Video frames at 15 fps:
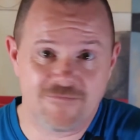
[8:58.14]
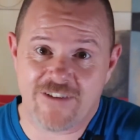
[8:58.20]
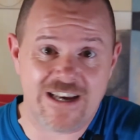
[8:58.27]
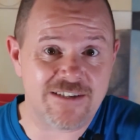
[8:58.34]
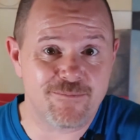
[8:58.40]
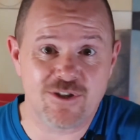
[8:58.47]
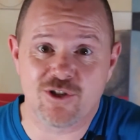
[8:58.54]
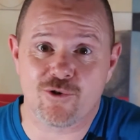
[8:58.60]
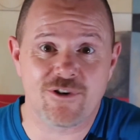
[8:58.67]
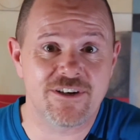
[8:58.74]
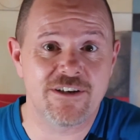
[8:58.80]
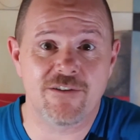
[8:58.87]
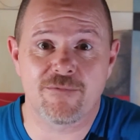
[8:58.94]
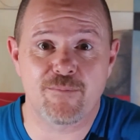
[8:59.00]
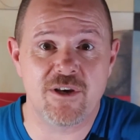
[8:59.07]
Vast
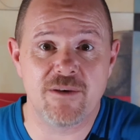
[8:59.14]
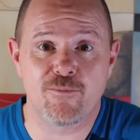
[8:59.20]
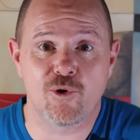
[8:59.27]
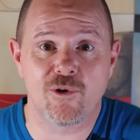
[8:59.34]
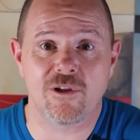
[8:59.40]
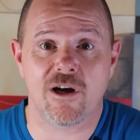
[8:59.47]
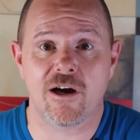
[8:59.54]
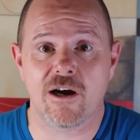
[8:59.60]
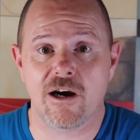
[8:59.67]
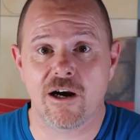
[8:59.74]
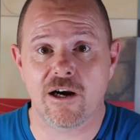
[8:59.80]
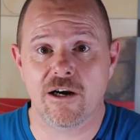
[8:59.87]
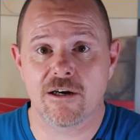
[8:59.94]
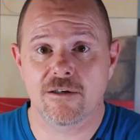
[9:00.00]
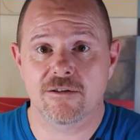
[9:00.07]
majority of people
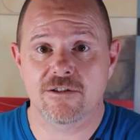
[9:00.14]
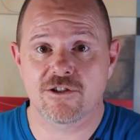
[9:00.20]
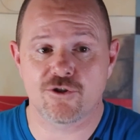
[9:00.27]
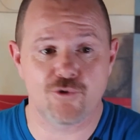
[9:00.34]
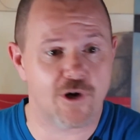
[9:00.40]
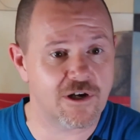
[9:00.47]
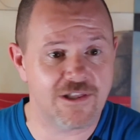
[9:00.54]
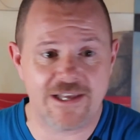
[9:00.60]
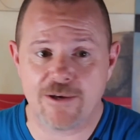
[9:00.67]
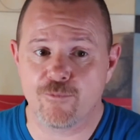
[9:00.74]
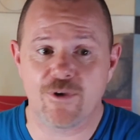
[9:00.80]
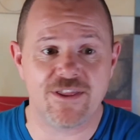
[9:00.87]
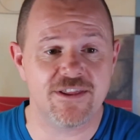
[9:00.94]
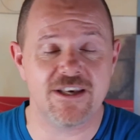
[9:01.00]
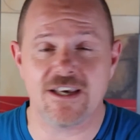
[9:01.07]
are struggling
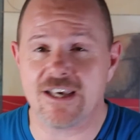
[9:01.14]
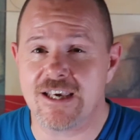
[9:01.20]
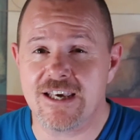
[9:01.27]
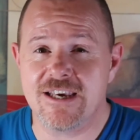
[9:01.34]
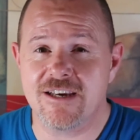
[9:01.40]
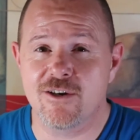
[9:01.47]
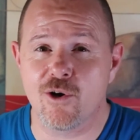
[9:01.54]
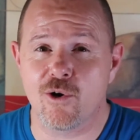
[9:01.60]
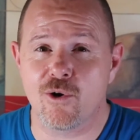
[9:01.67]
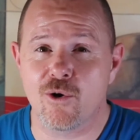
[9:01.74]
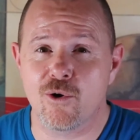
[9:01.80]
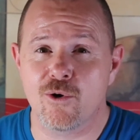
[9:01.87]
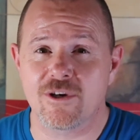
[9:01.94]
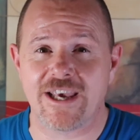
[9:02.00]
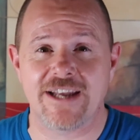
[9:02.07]
with the
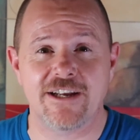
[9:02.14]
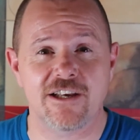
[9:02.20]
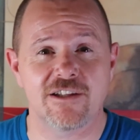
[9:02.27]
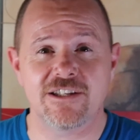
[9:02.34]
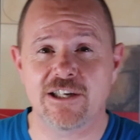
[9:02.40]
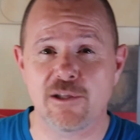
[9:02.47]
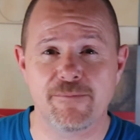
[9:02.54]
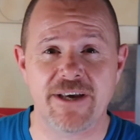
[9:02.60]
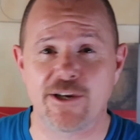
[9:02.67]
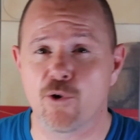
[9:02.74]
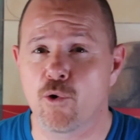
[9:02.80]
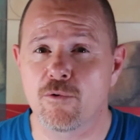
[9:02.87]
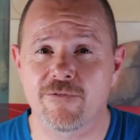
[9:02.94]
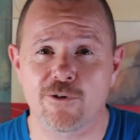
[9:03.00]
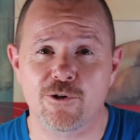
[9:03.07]
ego, getting a little bit
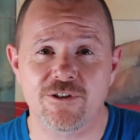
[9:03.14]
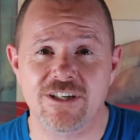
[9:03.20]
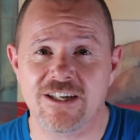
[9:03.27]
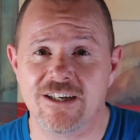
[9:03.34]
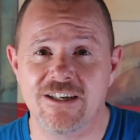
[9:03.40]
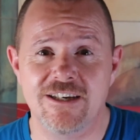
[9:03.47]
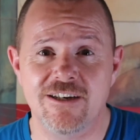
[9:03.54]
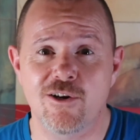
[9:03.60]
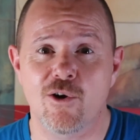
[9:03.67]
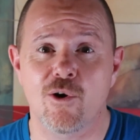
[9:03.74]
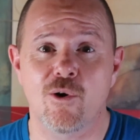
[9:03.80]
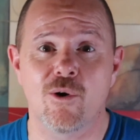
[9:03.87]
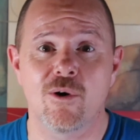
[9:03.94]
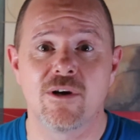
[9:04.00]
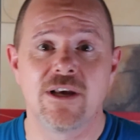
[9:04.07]
over the
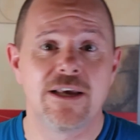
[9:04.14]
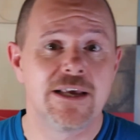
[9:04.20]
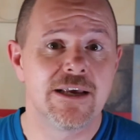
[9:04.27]
ego.